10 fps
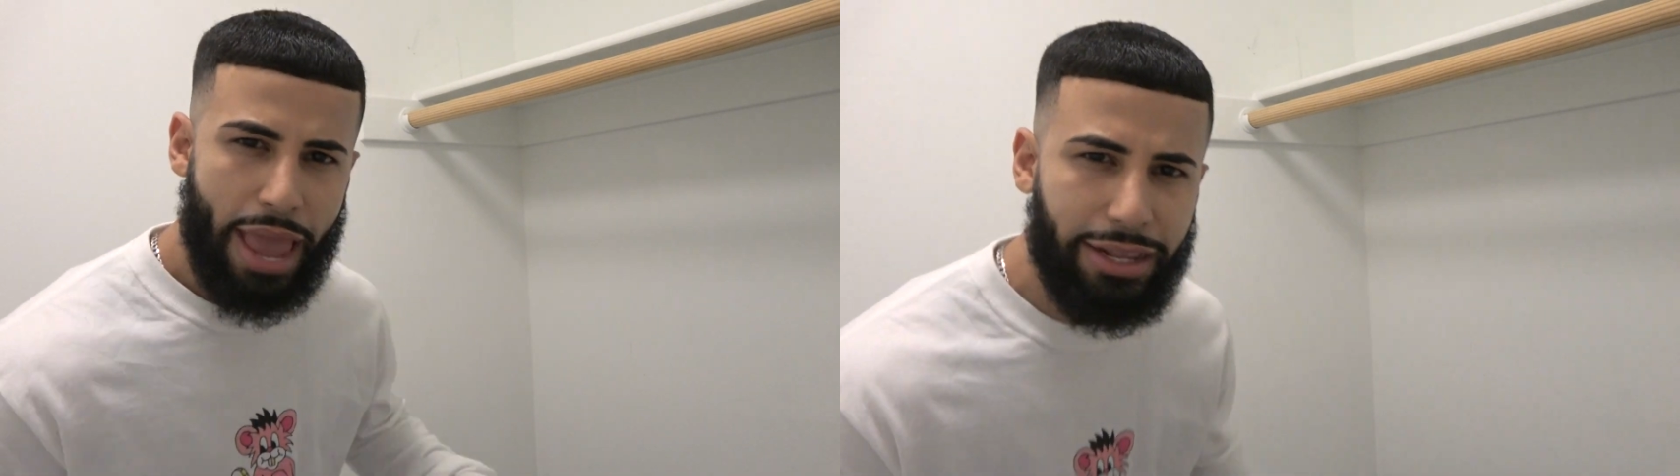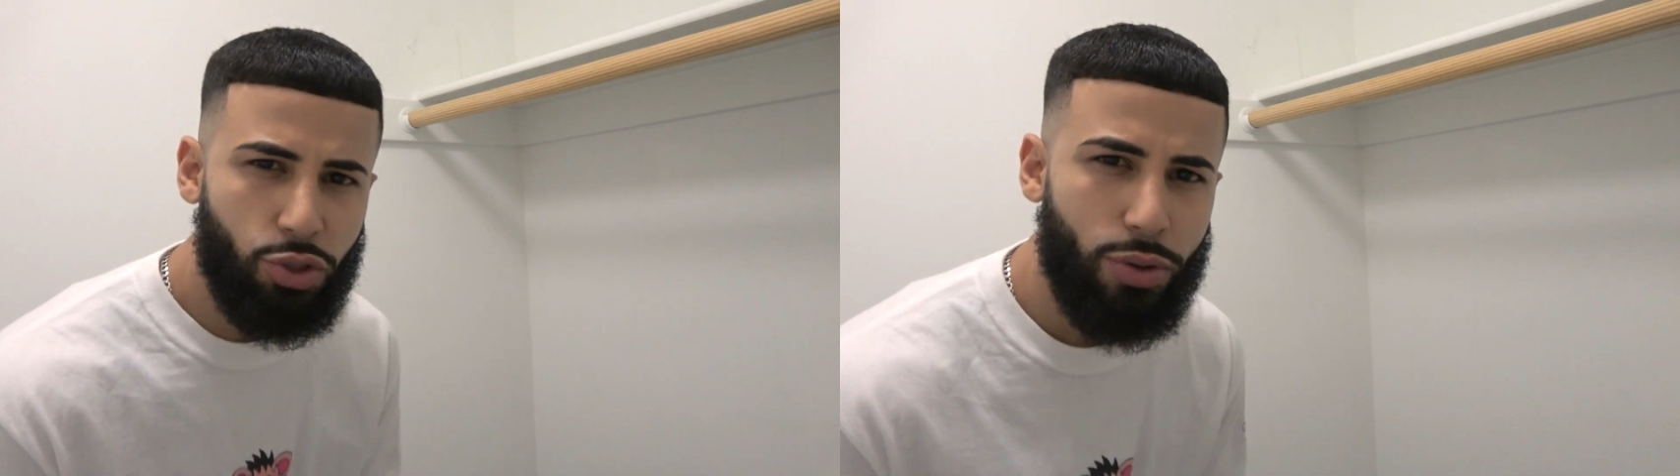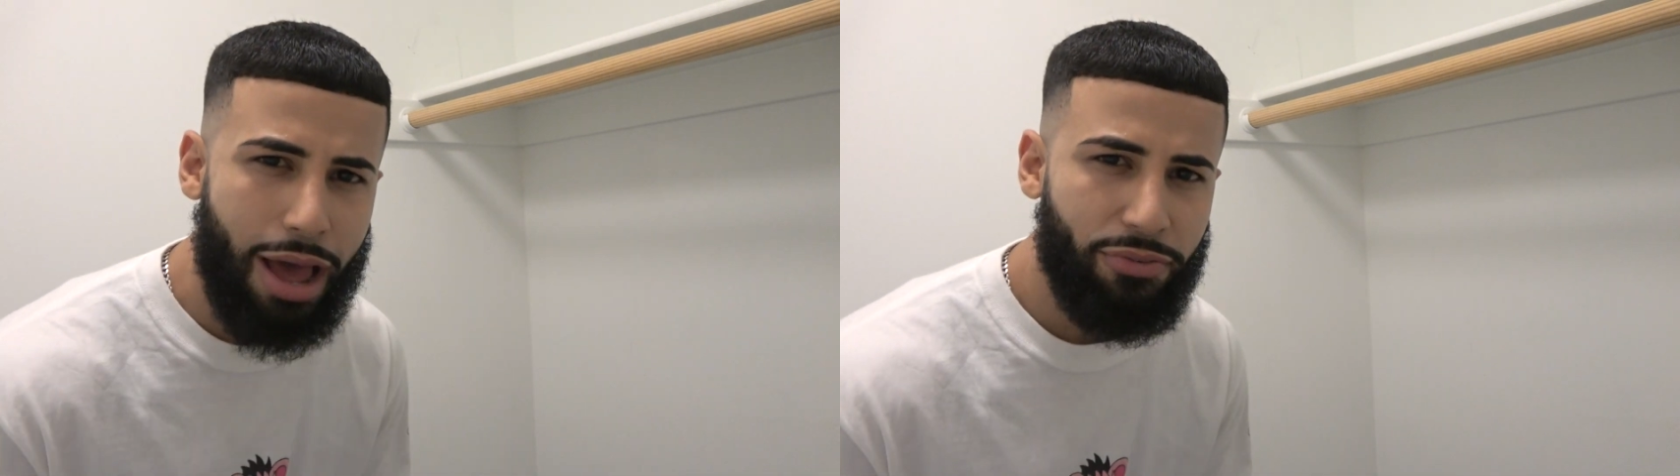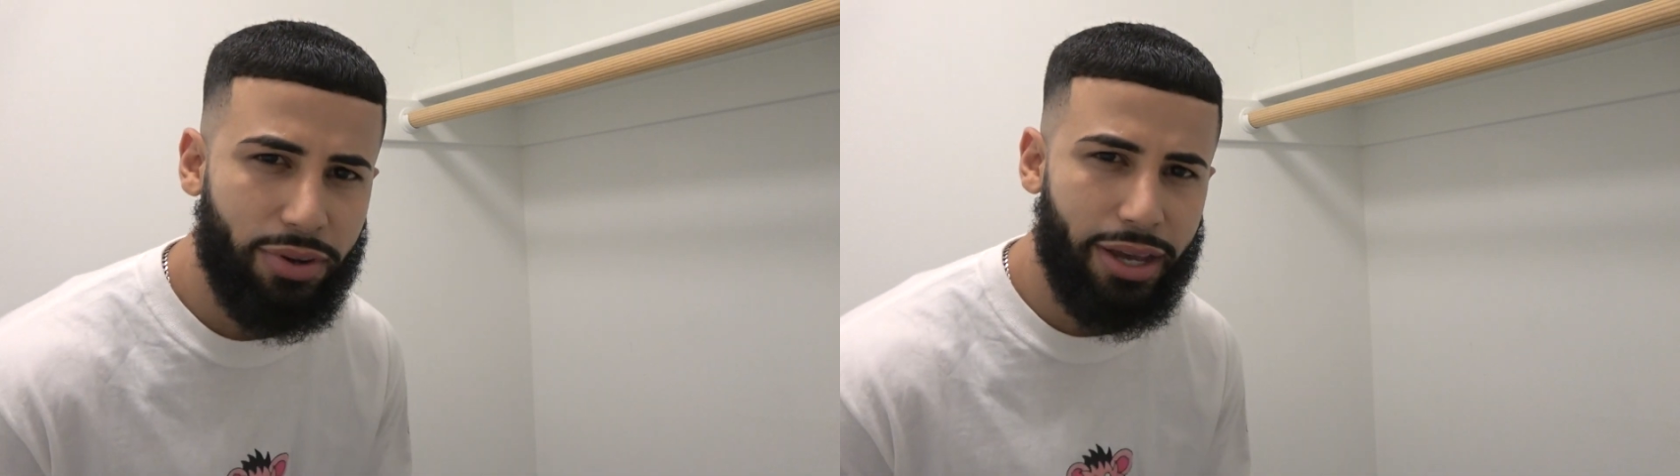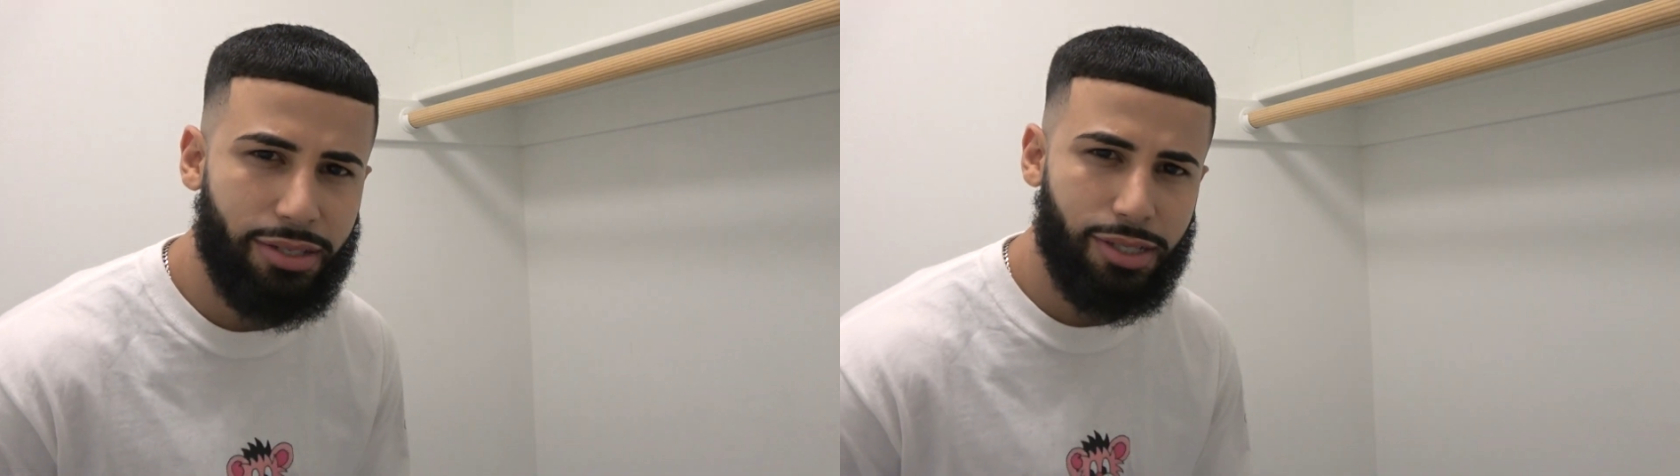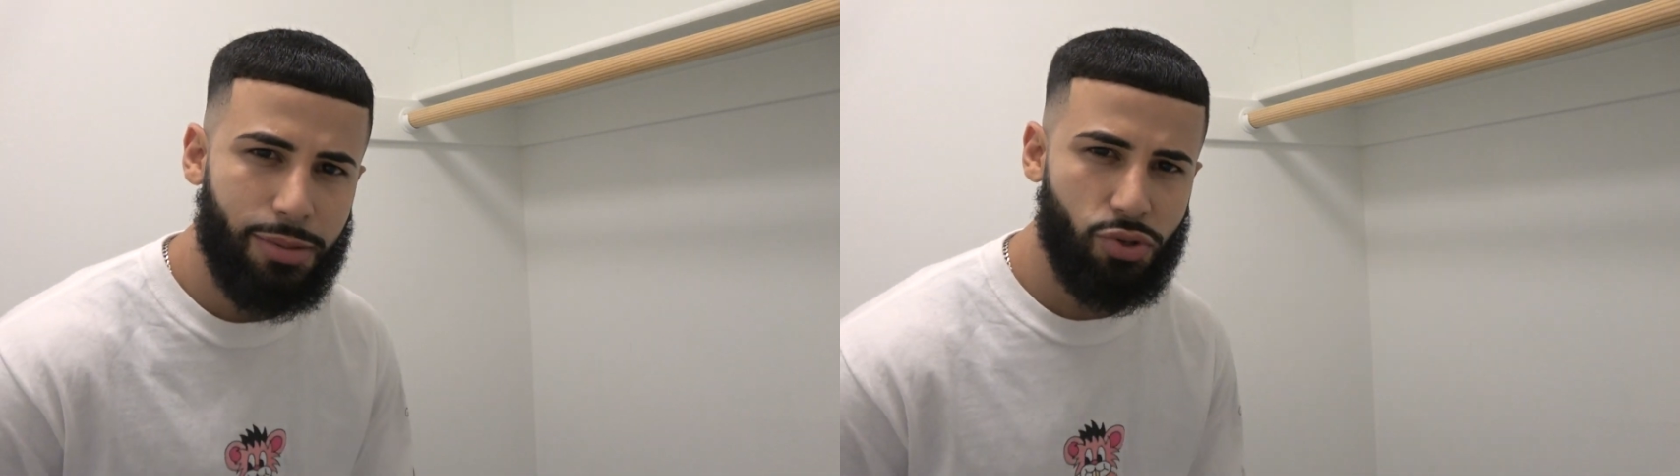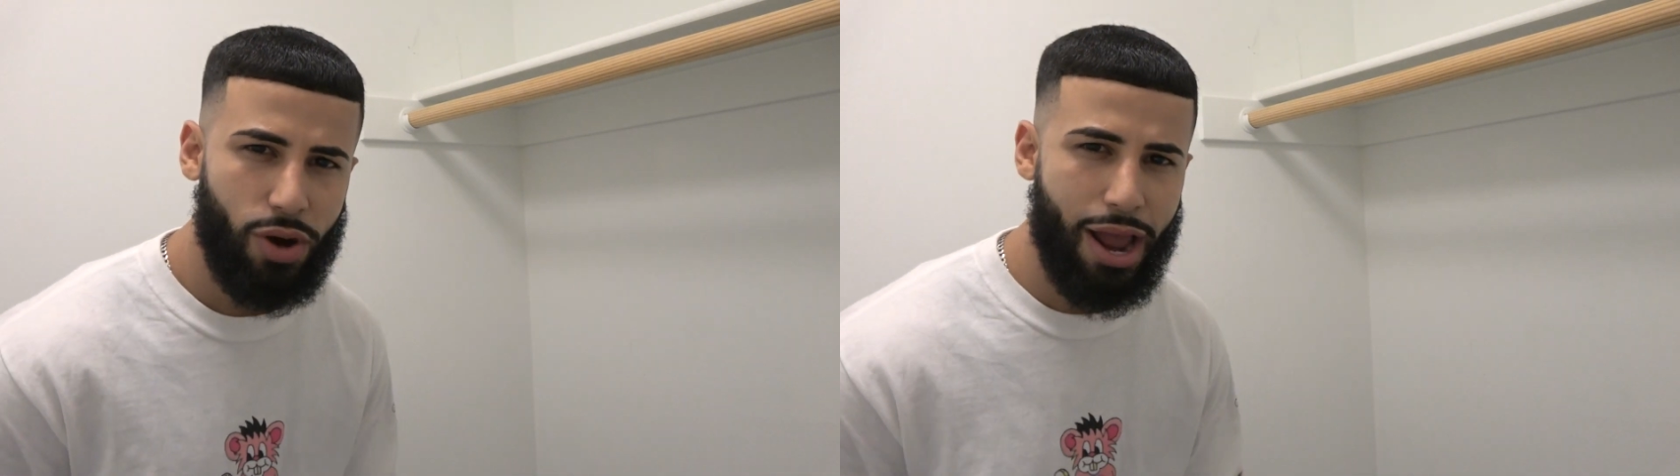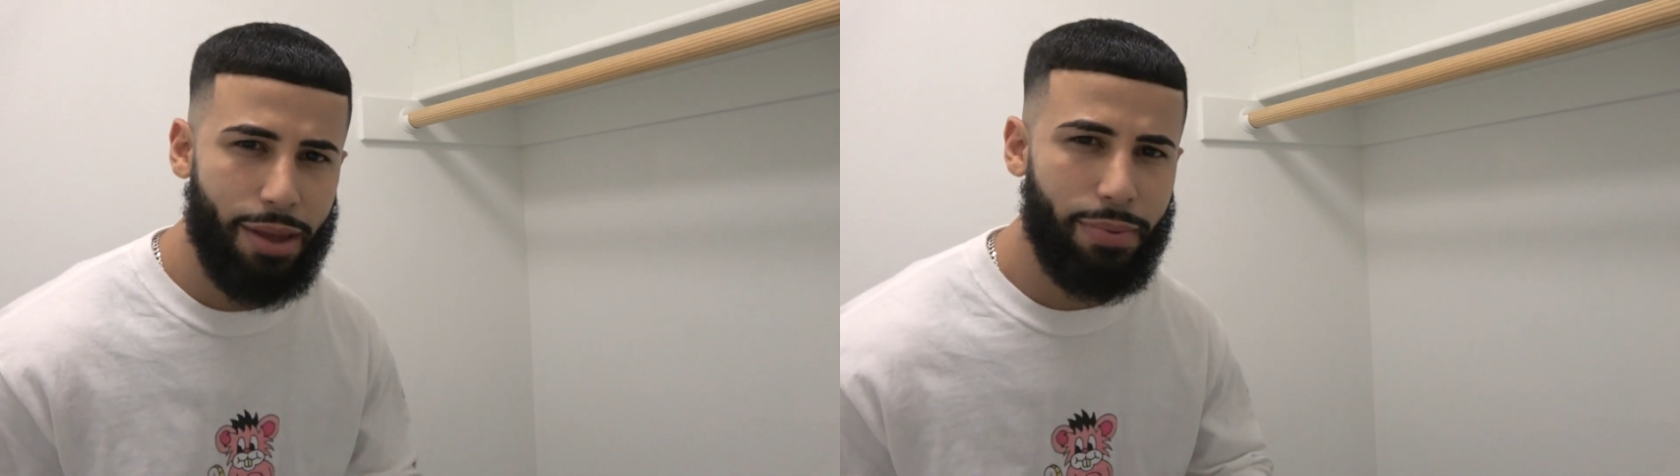and do not forget to
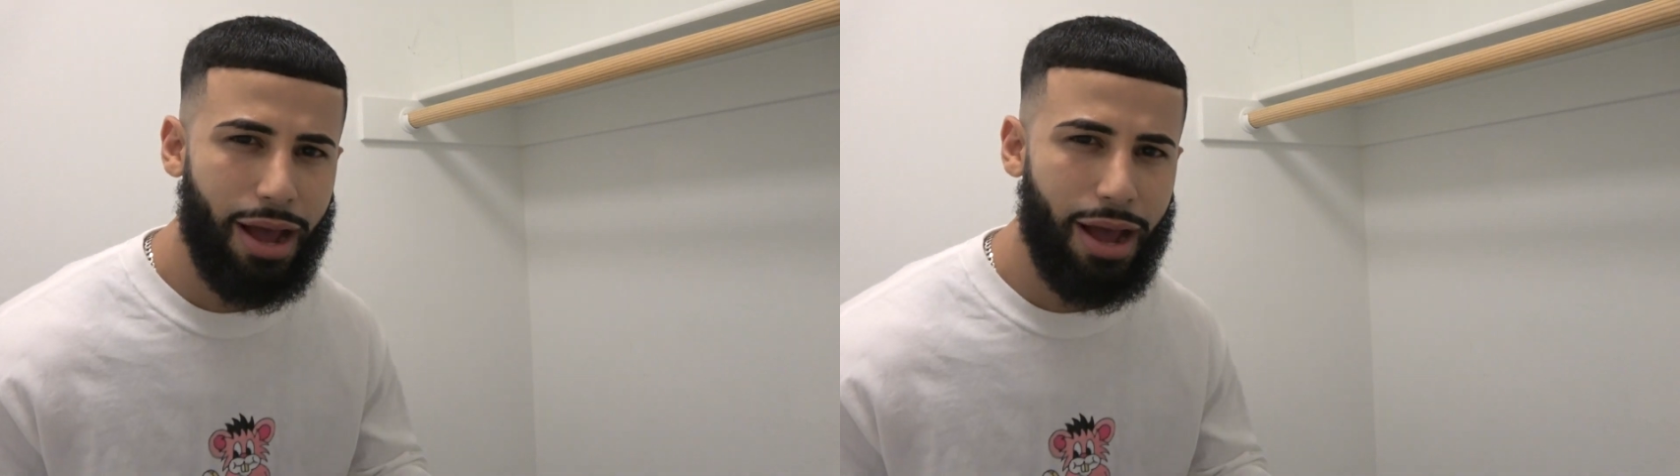subscribe.